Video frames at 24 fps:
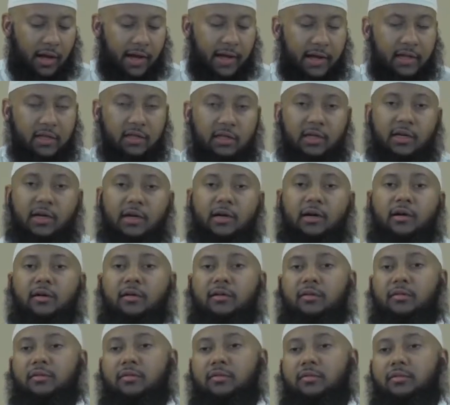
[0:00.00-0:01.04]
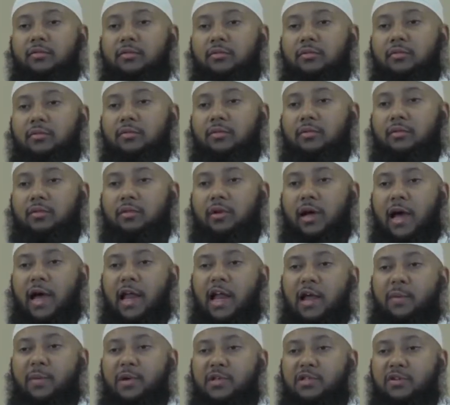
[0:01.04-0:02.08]
and
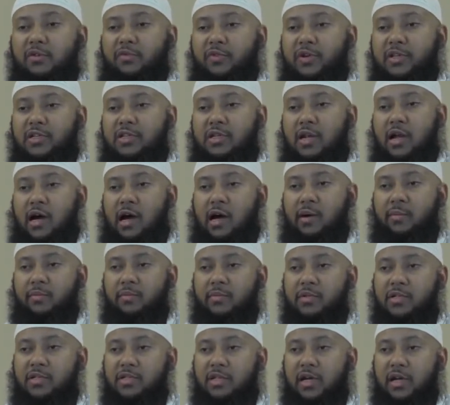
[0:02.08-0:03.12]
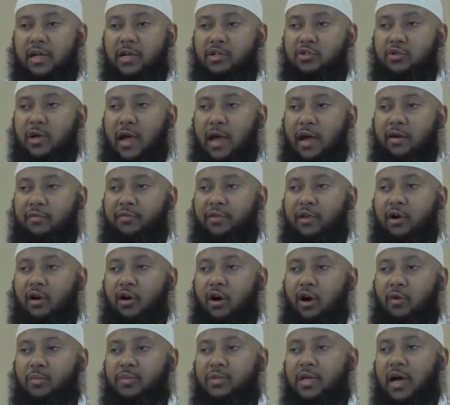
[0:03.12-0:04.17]
enemies of Islam started to have their
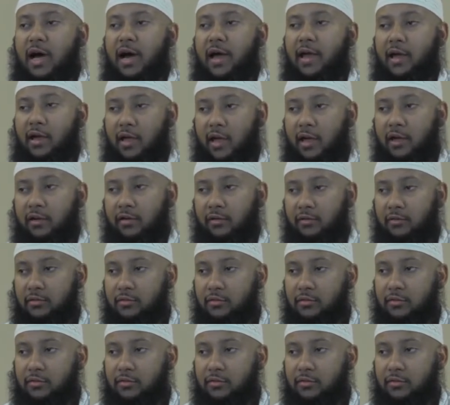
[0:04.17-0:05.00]
hopes high again.